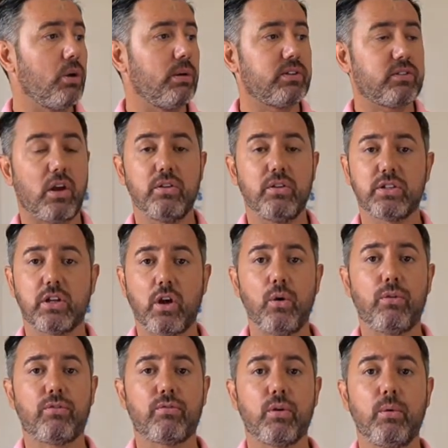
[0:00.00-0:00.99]
It's going to
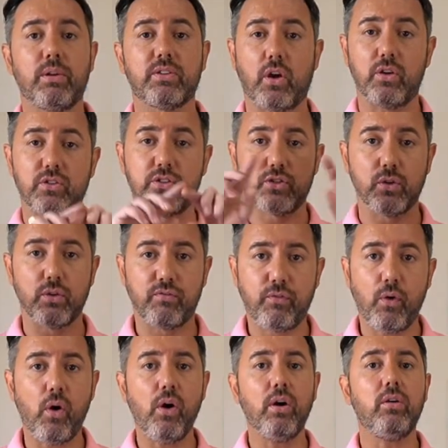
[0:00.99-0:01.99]
go through, it's going to do the
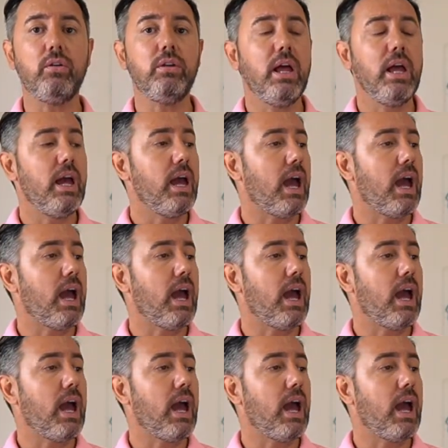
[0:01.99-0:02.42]
foil,